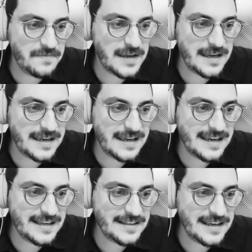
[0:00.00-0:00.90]

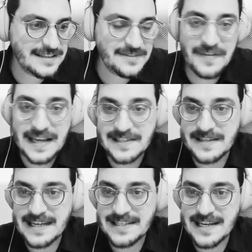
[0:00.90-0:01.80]
it's
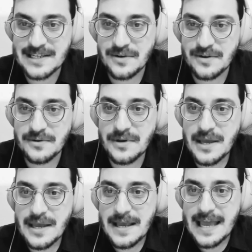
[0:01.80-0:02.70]
fascinating to
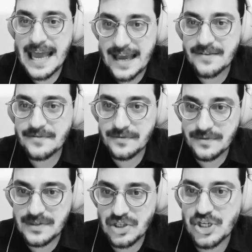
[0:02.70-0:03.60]
have
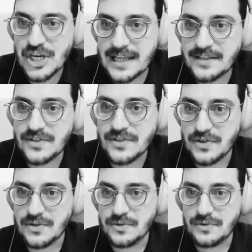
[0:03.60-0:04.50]
the chance
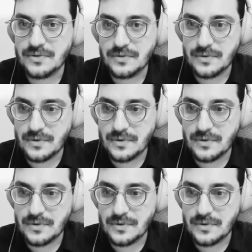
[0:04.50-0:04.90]
to